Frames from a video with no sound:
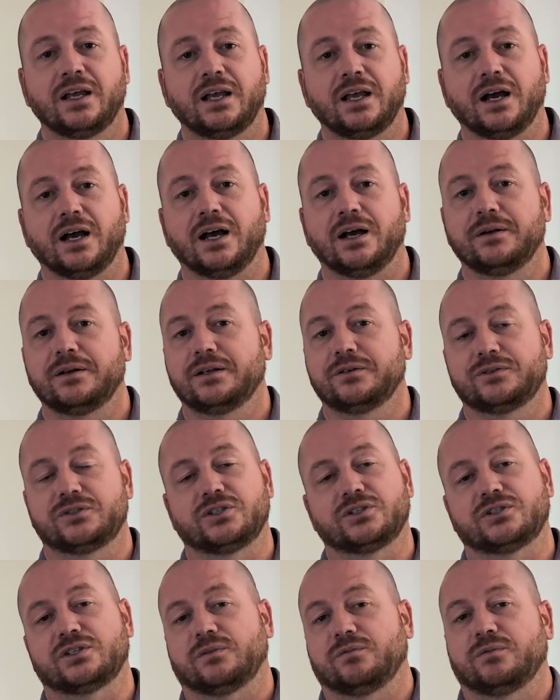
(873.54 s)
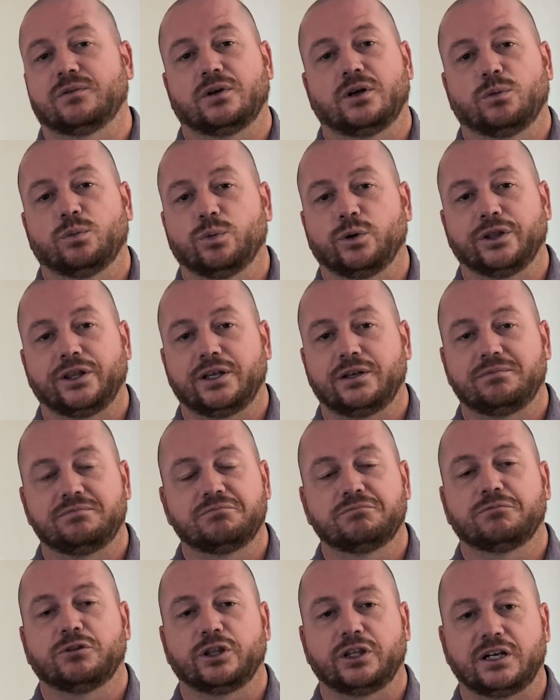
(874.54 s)
It was just a really,
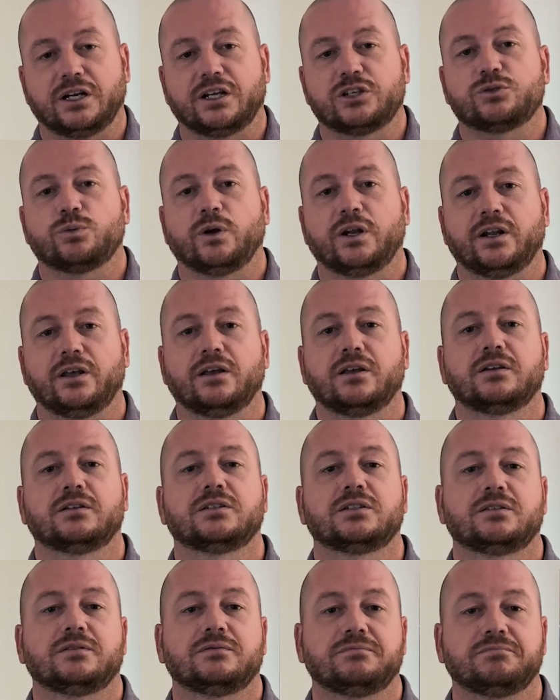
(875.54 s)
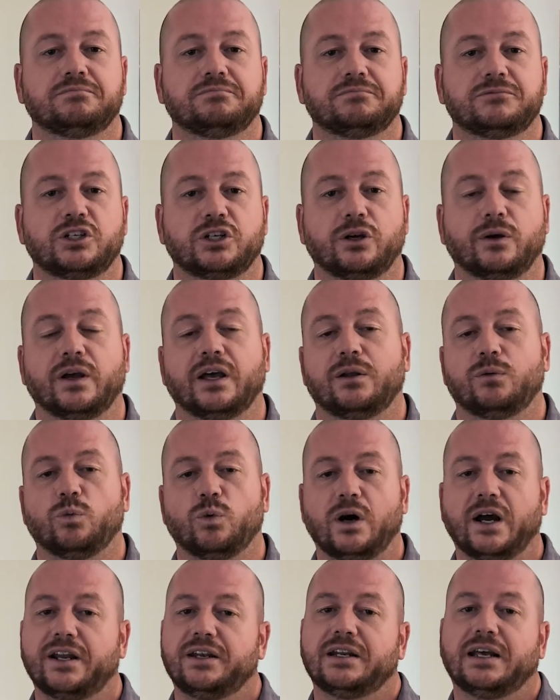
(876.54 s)
really nice way to go ahead and
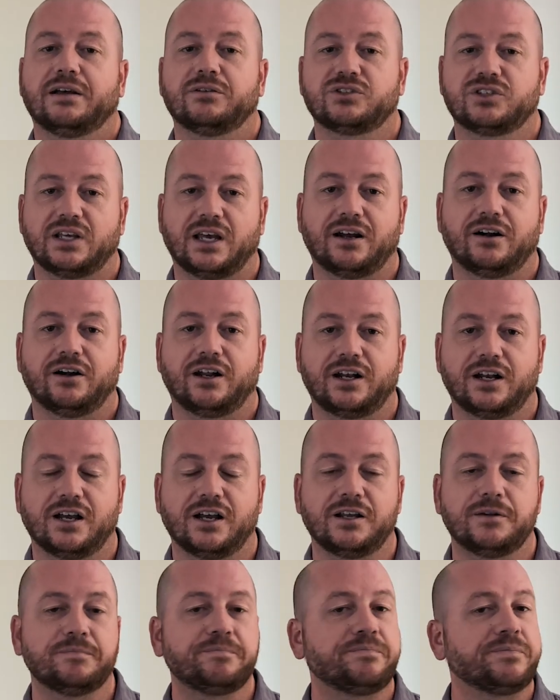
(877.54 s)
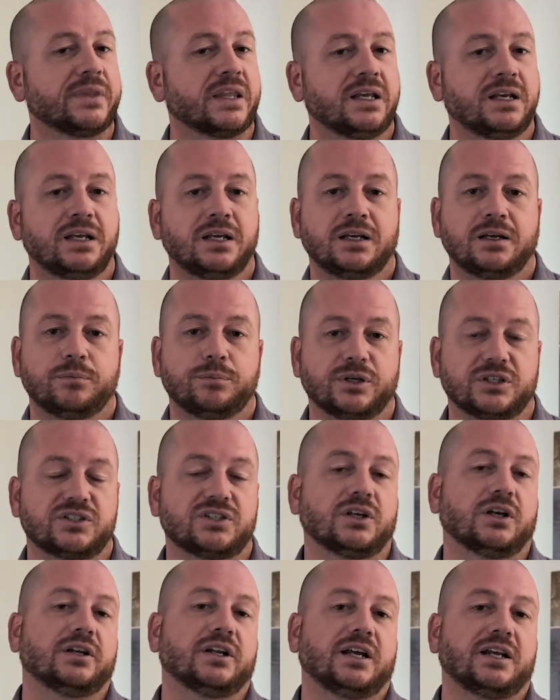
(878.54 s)
wind down Saturday night. But
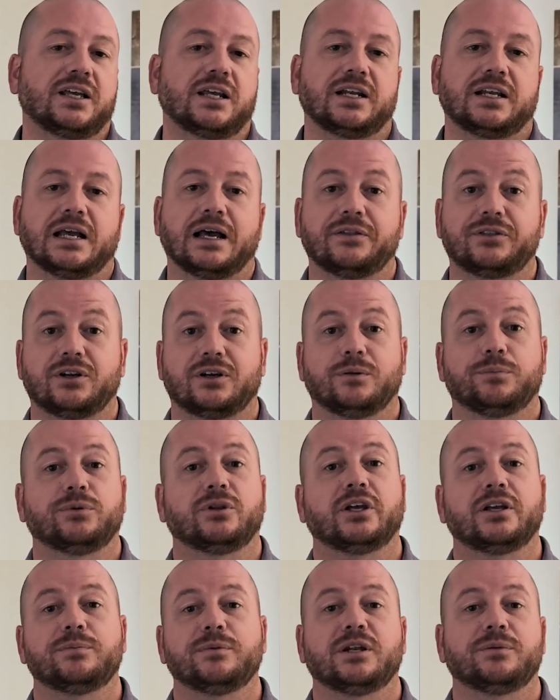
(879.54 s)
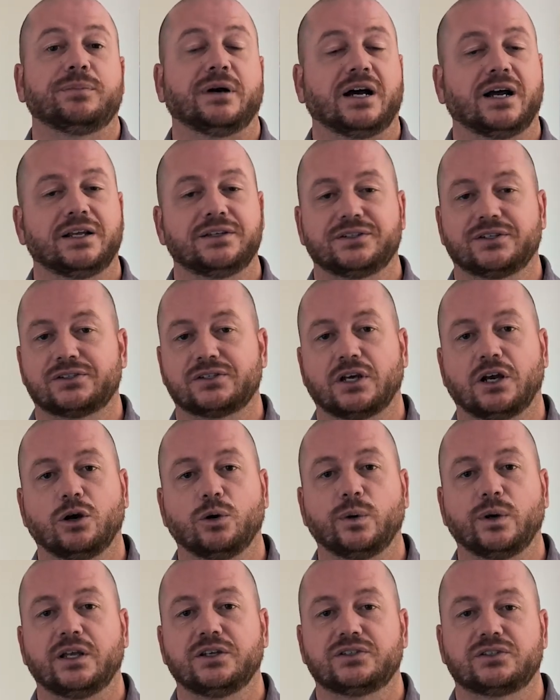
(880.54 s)
Sunday, getting out there to play Mid Pines is
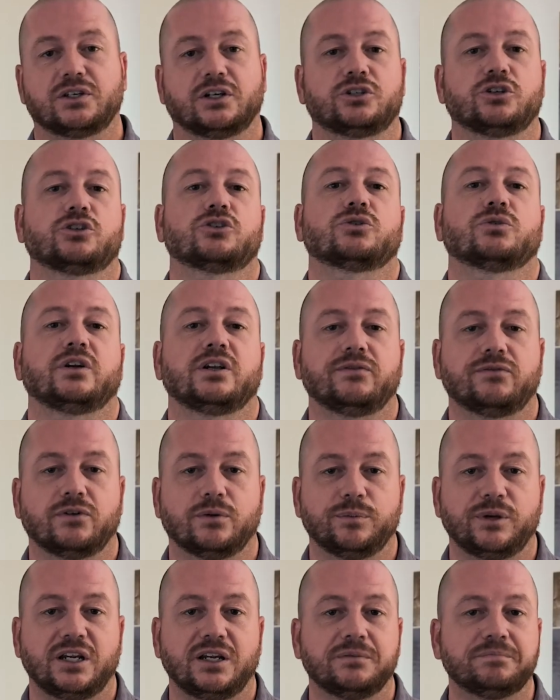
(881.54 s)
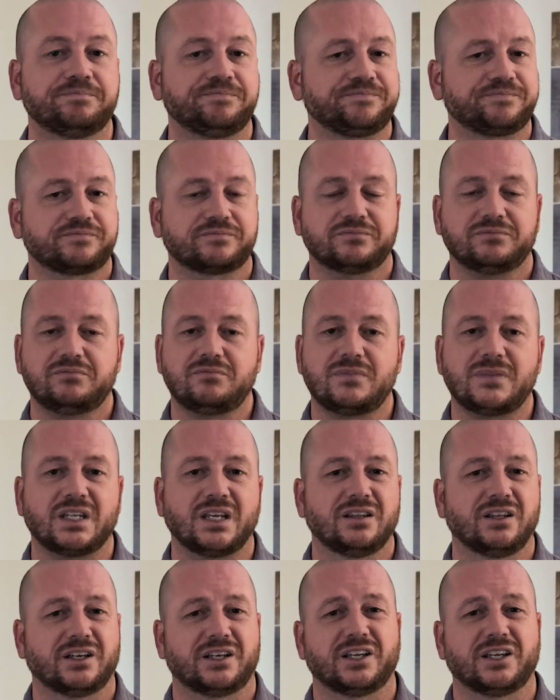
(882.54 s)
always such a treat for me. The